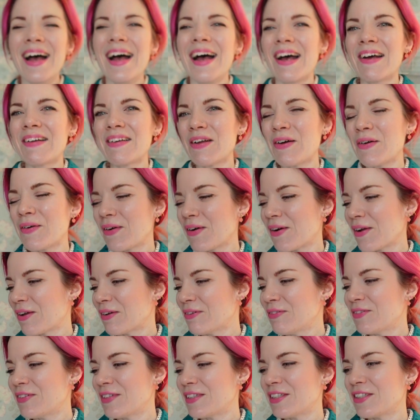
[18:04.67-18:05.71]
And now I'm gonna
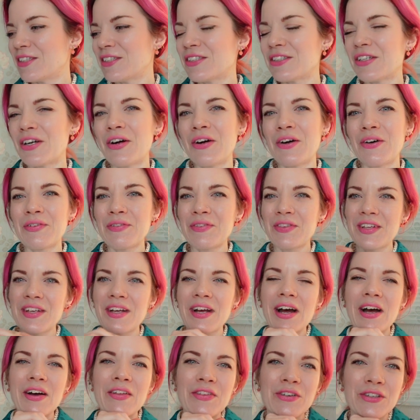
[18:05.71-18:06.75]
finish off the
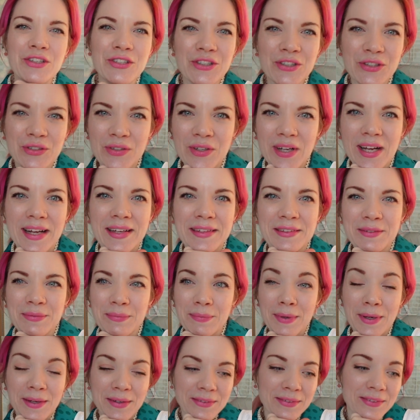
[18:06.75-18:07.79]
other two as
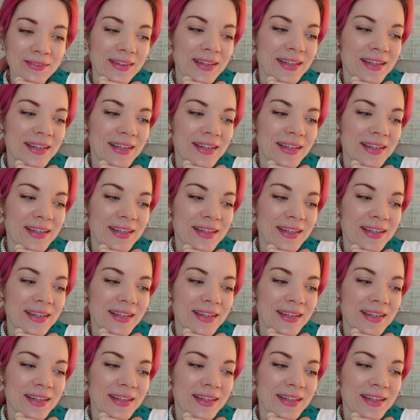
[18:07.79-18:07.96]
well.